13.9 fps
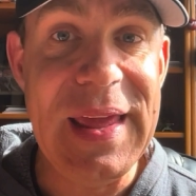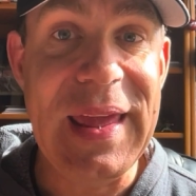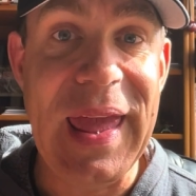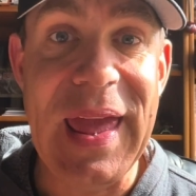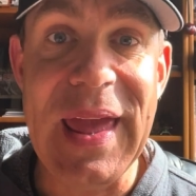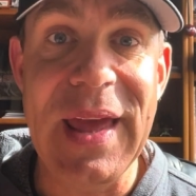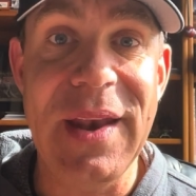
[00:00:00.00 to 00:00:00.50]

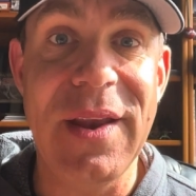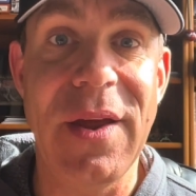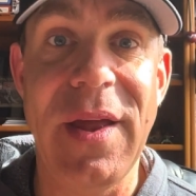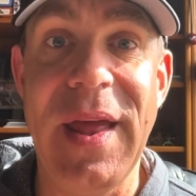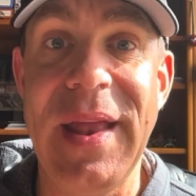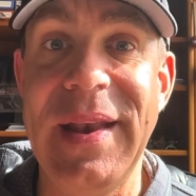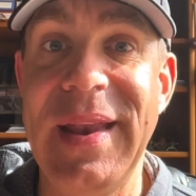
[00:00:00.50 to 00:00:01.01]
kid
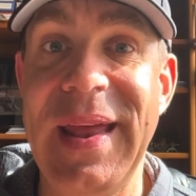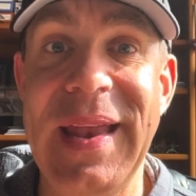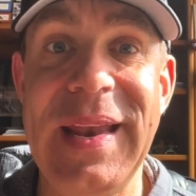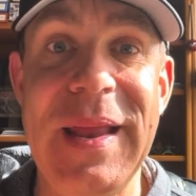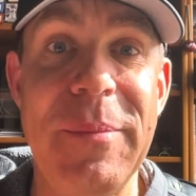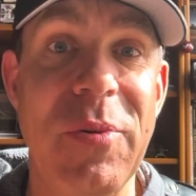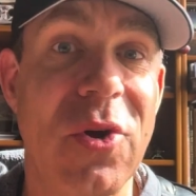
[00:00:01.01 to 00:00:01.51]
and
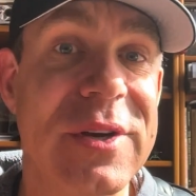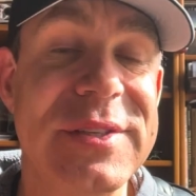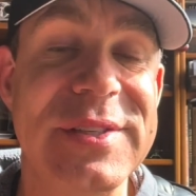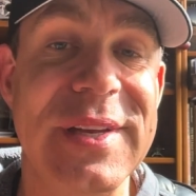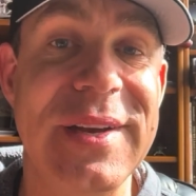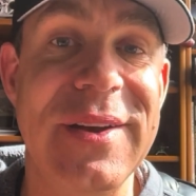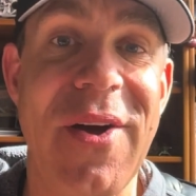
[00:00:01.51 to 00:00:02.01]
any
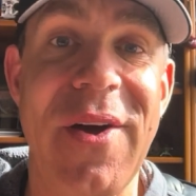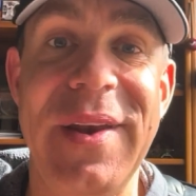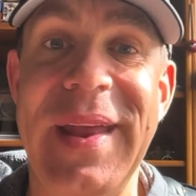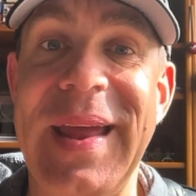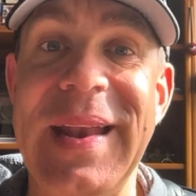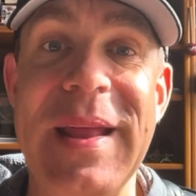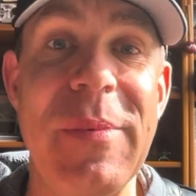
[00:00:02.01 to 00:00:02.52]
person on
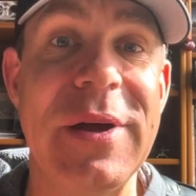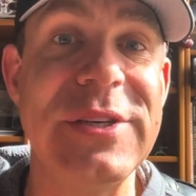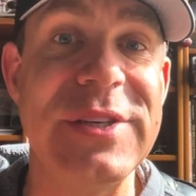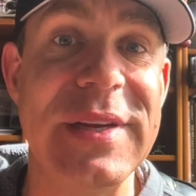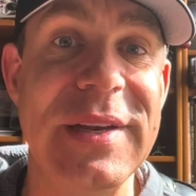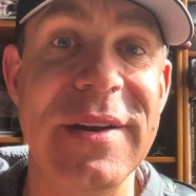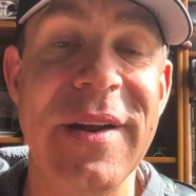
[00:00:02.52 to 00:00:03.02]
any
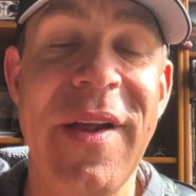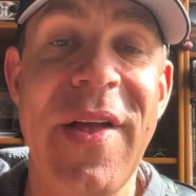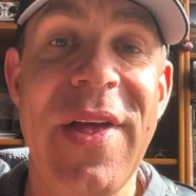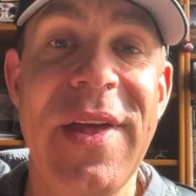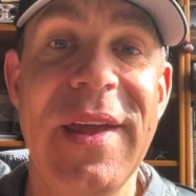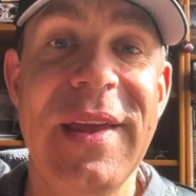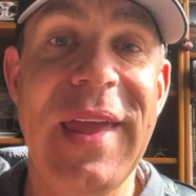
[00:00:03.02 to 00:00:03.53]
budget
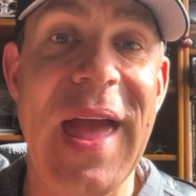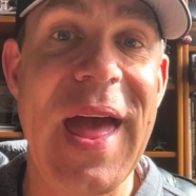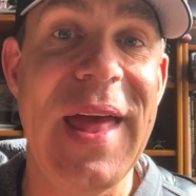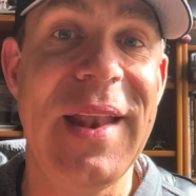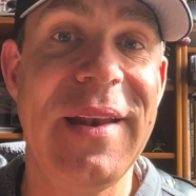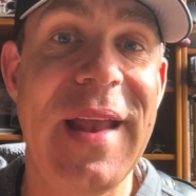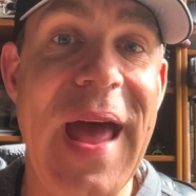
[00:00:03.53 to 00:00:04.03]

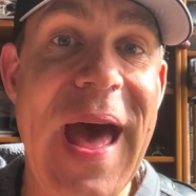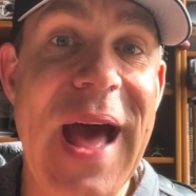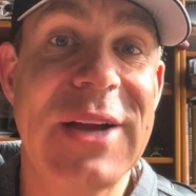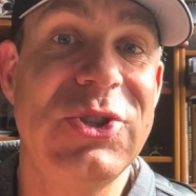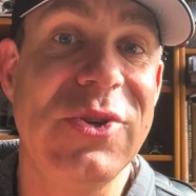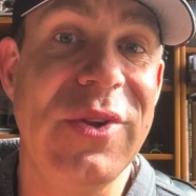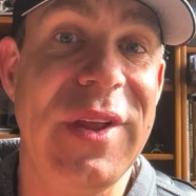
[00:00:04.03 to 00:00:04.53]
can
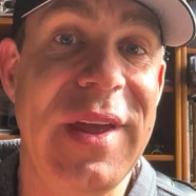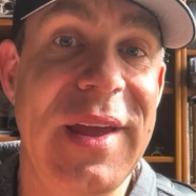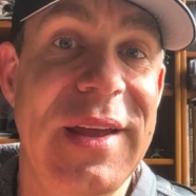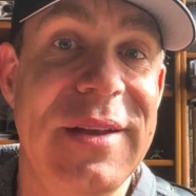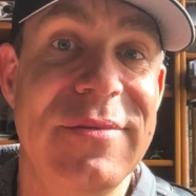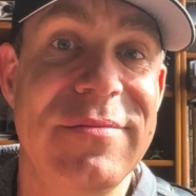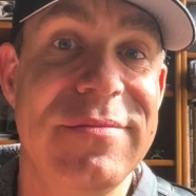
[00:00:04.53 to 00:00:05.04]

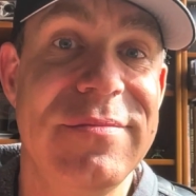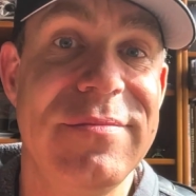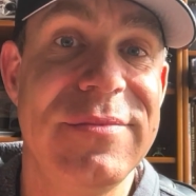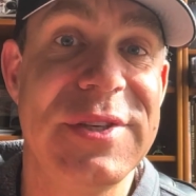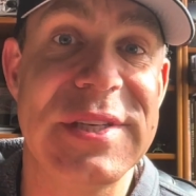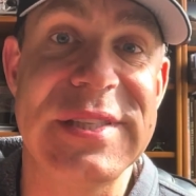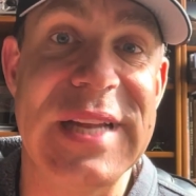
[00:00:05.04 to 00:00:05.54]
actually
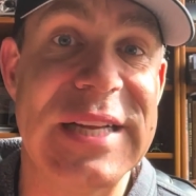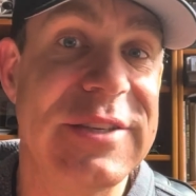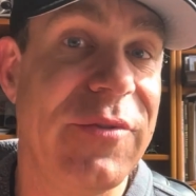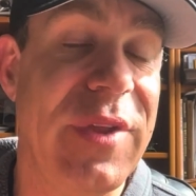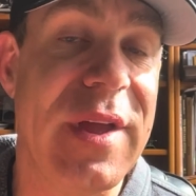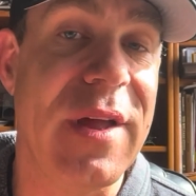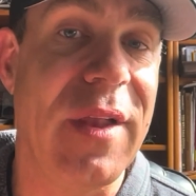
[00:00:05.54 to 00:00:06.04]

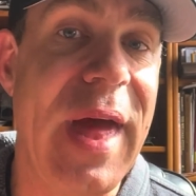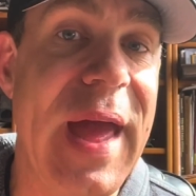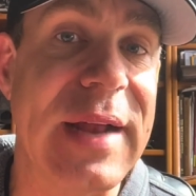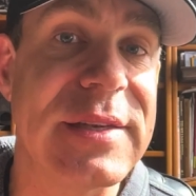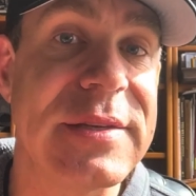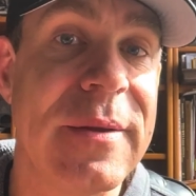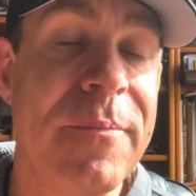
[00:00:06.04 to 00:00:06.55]
successfully
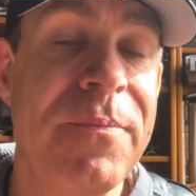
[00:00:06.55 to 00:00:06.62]
collect.